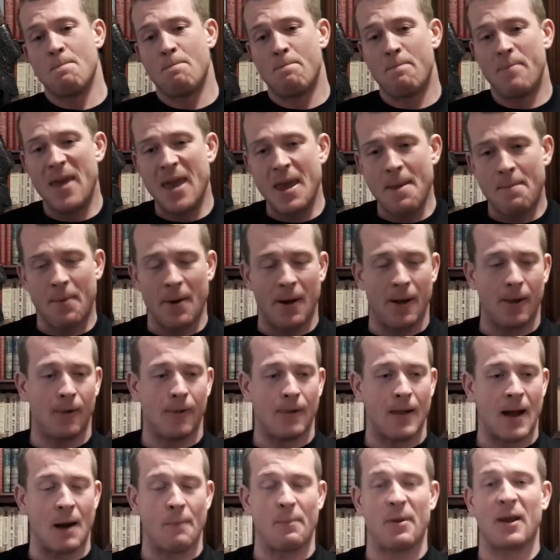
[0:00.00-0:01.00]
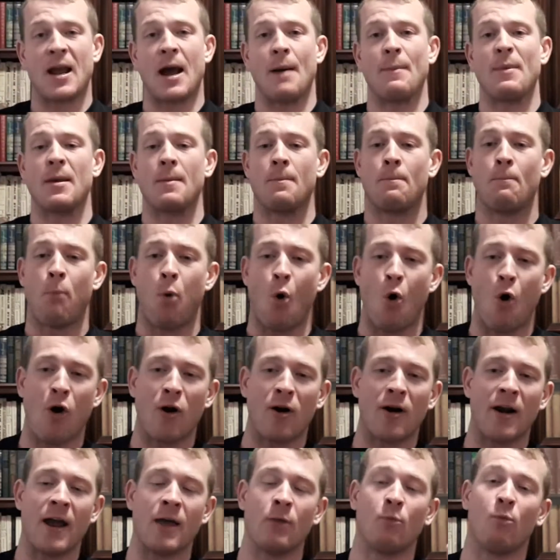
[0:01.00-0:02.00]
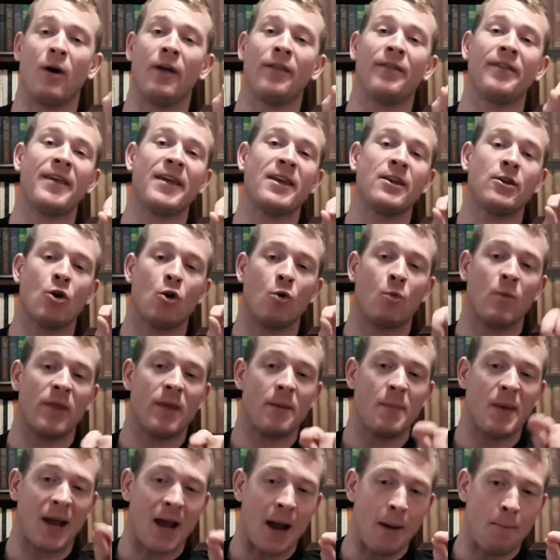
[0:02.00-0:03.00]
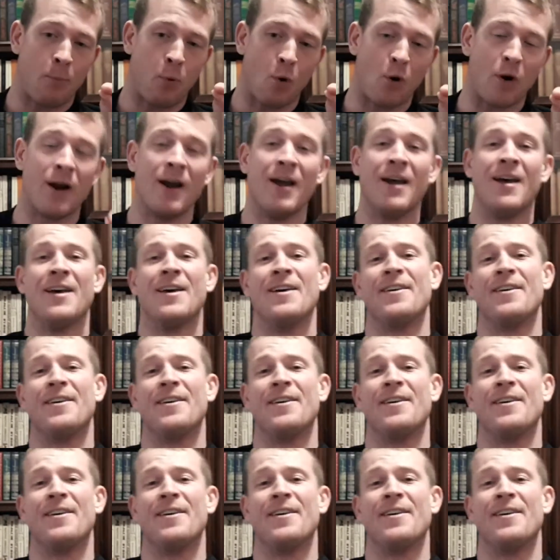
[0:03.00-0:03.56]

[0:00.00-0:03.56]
People are becoming poor, and what do they do when they become poor?